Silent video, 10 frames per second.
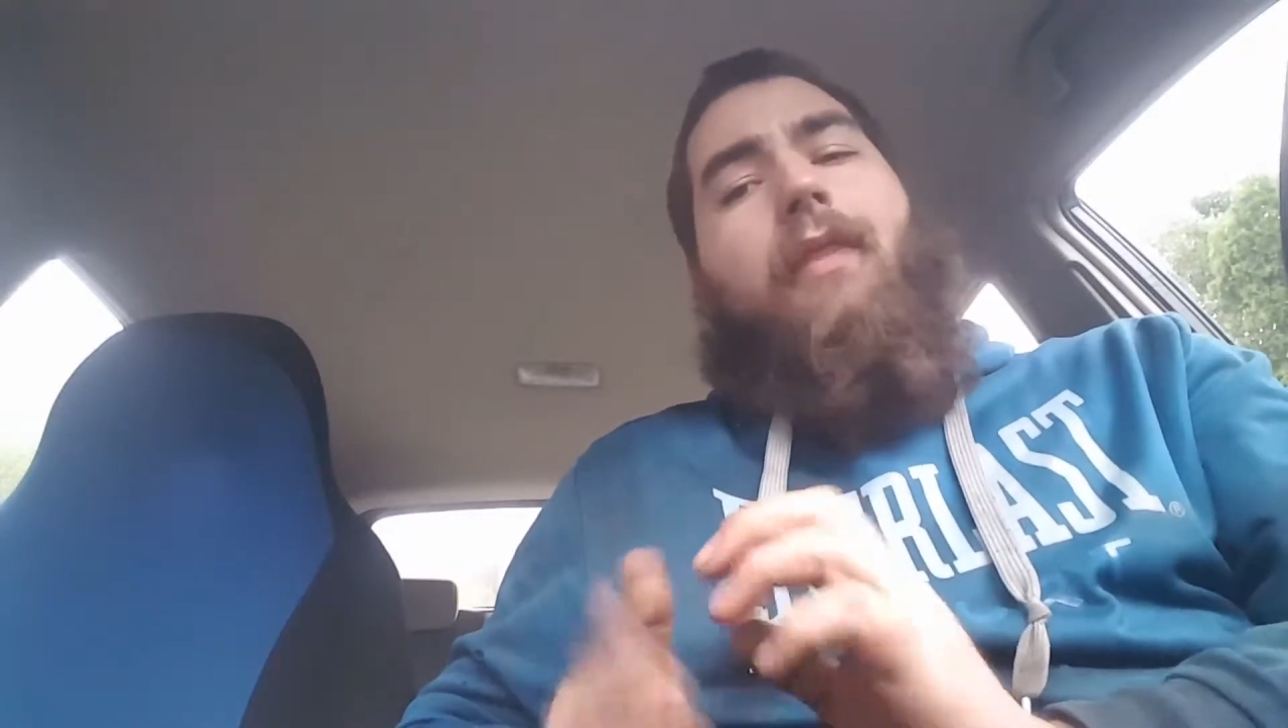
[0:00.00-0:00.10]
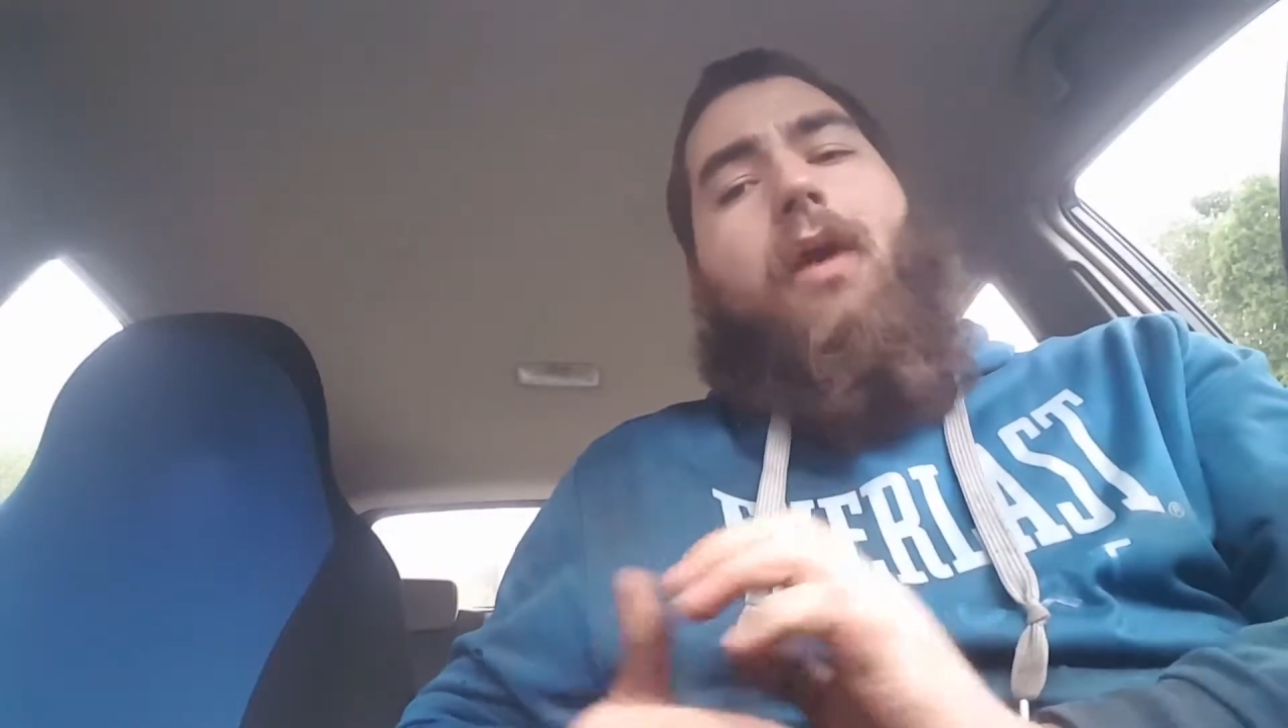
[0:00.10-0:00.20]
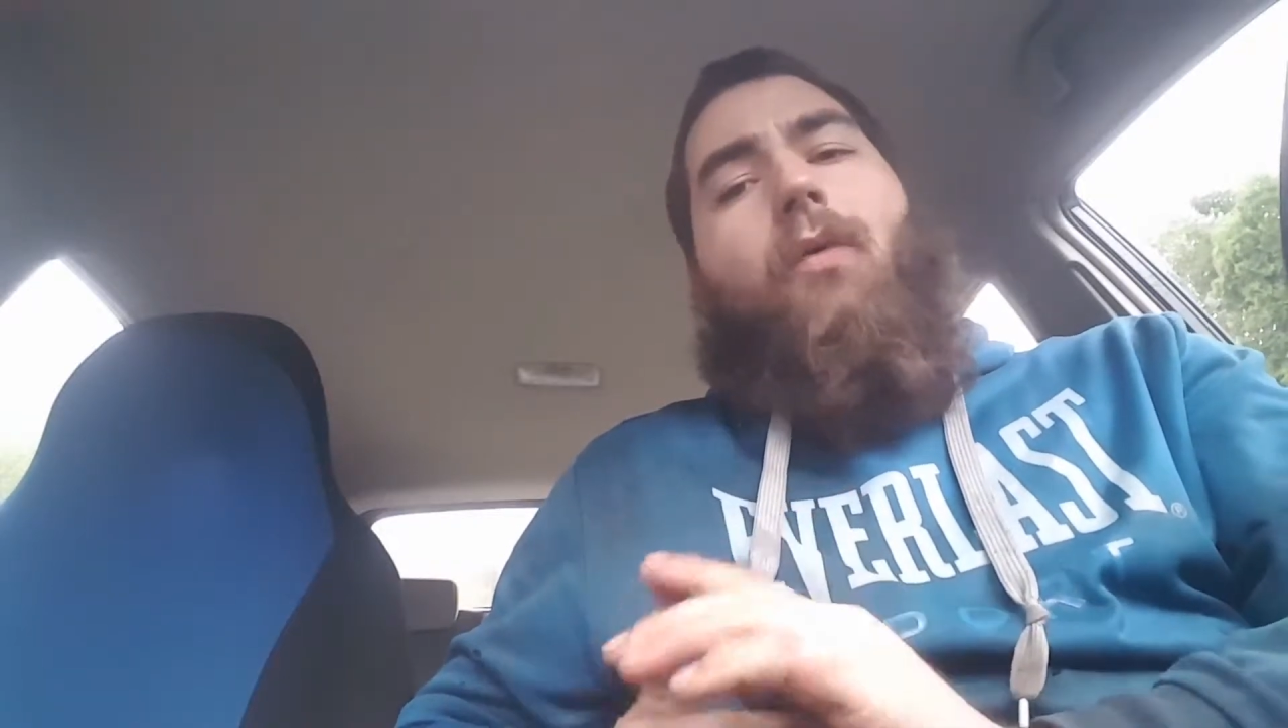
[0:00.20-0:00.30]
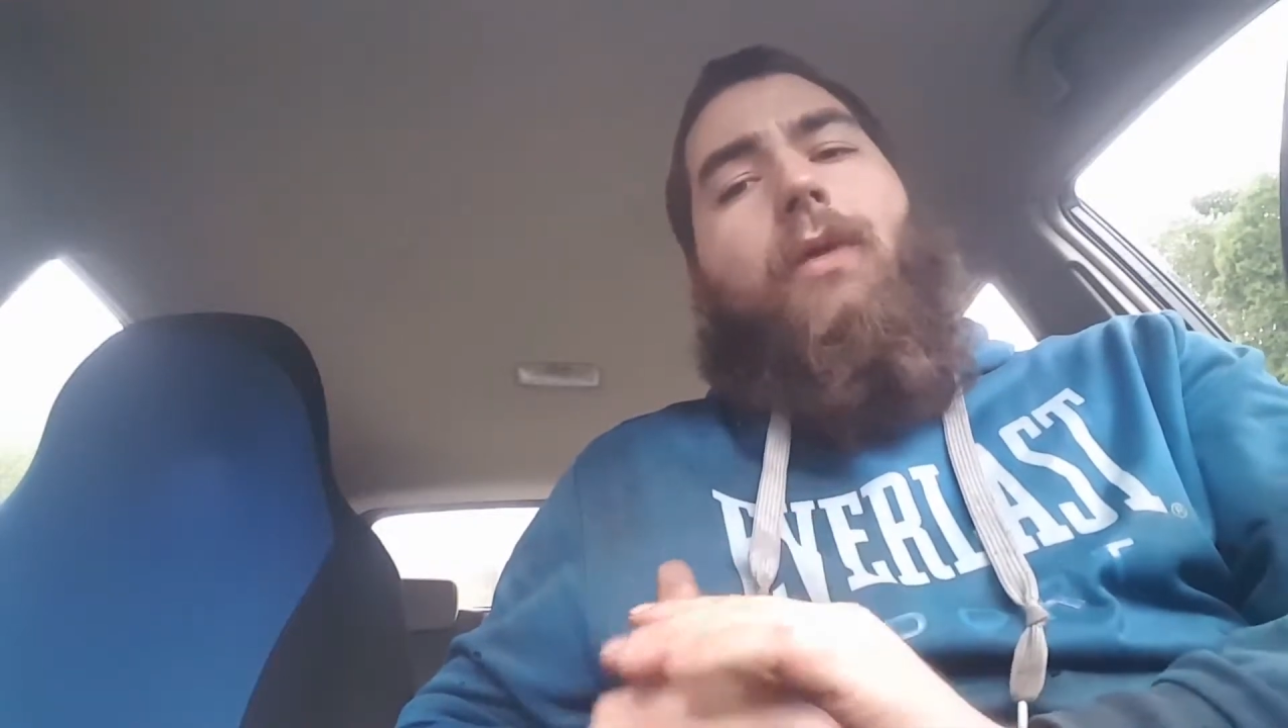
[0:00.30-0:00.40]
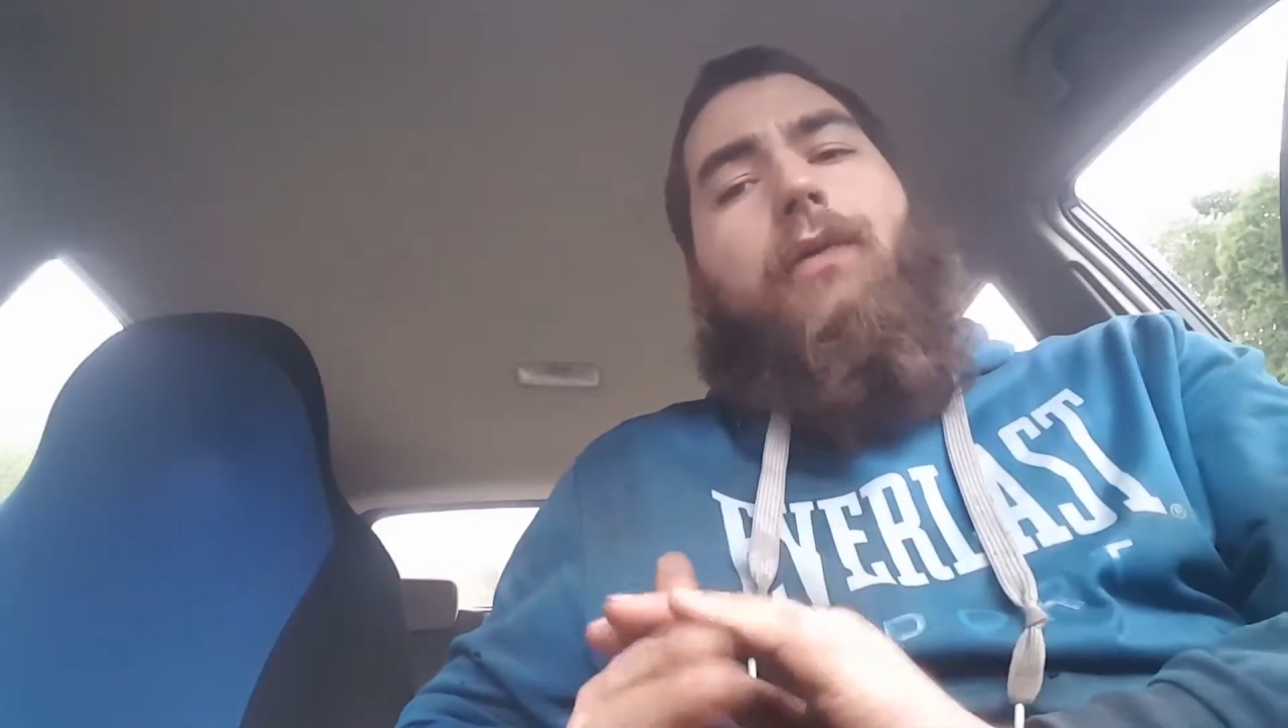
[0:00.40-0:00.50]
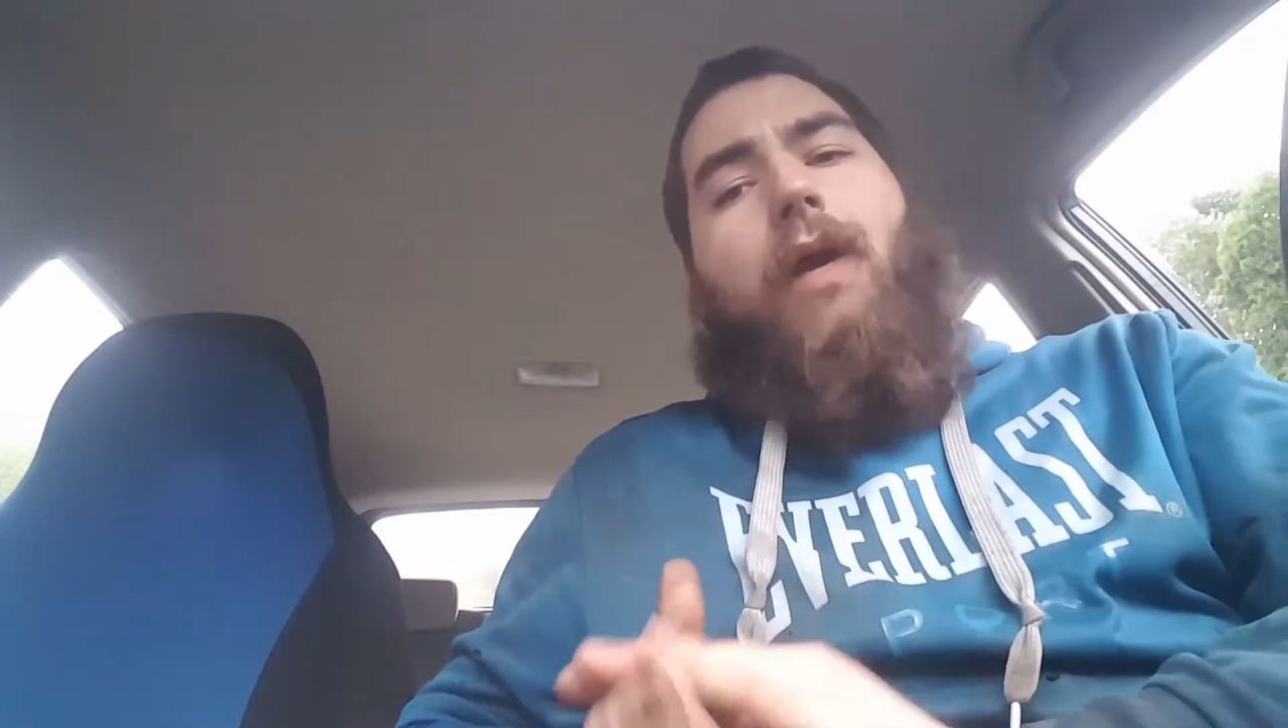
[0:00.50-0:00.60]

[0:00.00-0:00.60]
that when we